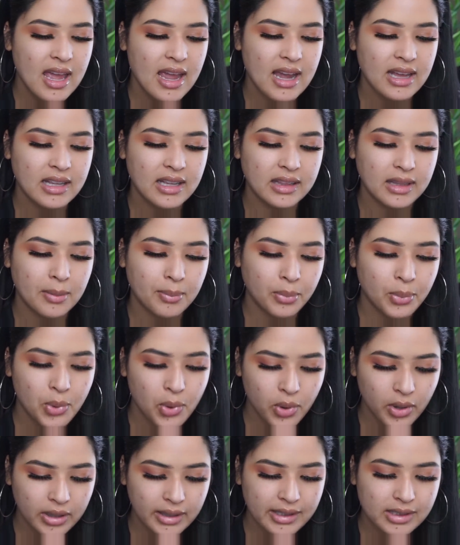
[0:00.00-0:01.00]
and then the
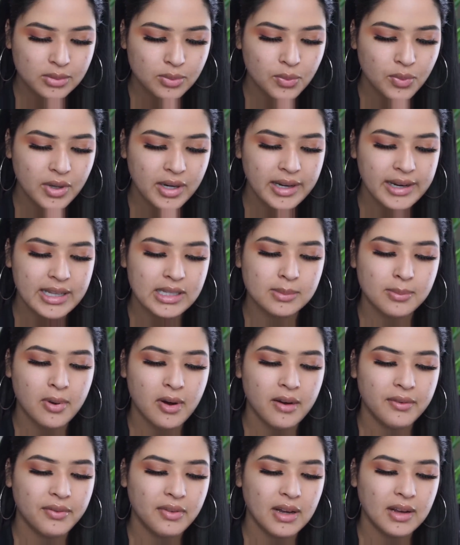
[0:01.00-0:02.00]
poreless one is
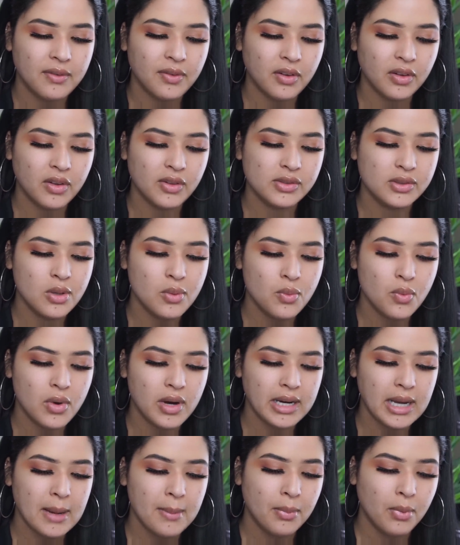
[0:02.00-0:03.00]
perfect for those who
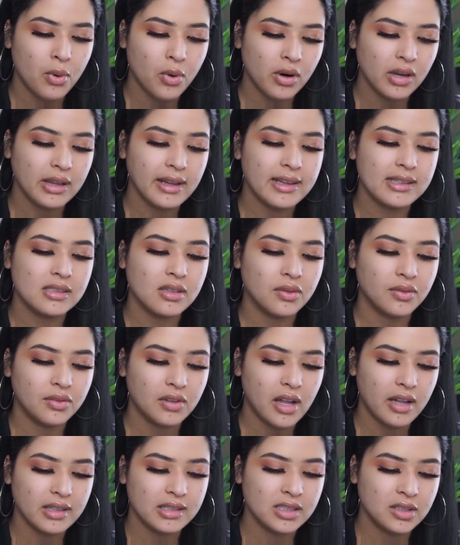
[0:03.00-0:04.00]
want a poreless,
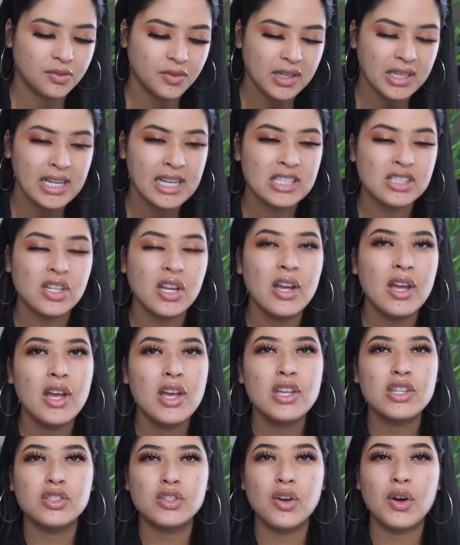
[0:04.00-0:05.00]
flawless finish.
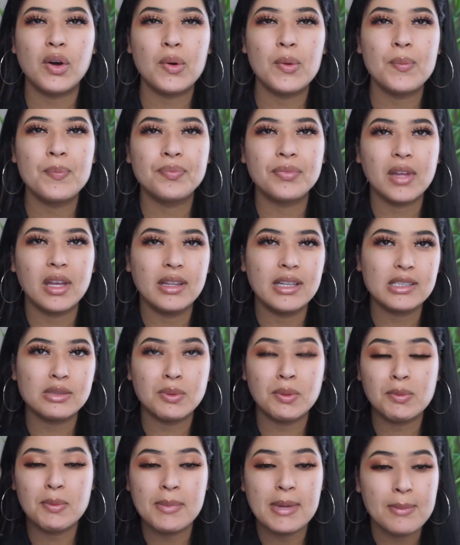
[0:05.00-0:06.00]
So this
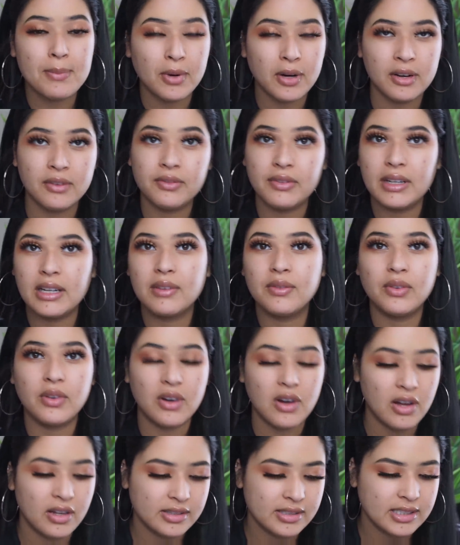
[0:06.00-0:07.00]
one will be perfect for
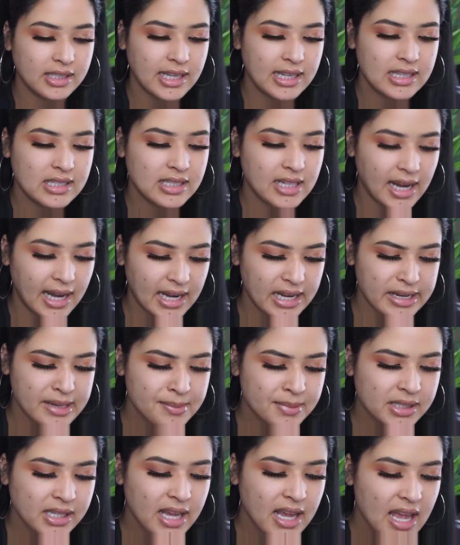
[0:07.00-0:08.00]
all skin
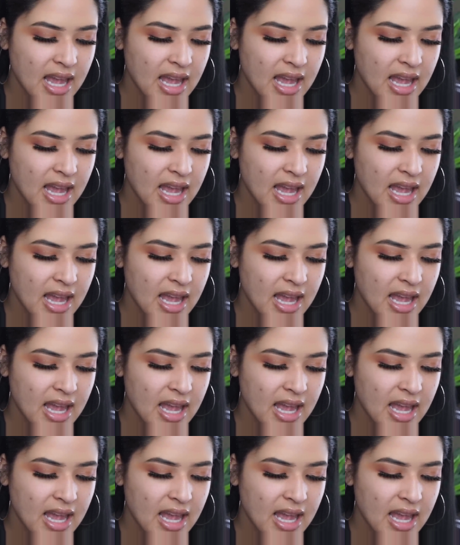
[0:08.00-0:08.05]
types.